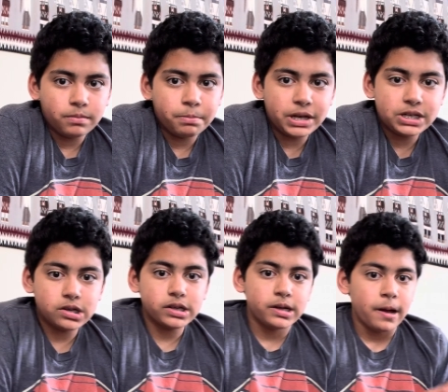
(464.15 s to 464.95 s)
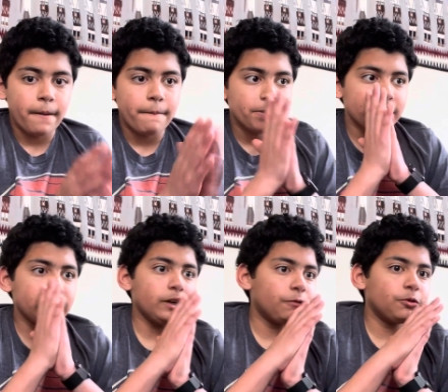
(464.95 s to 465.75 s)
Basically,
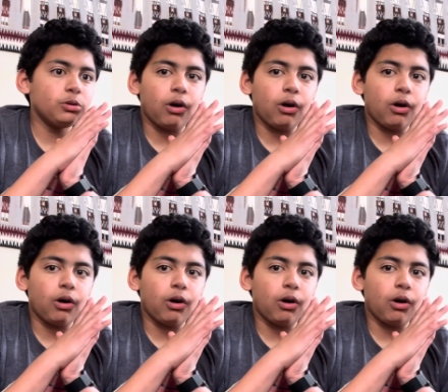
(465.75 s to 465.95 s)
if you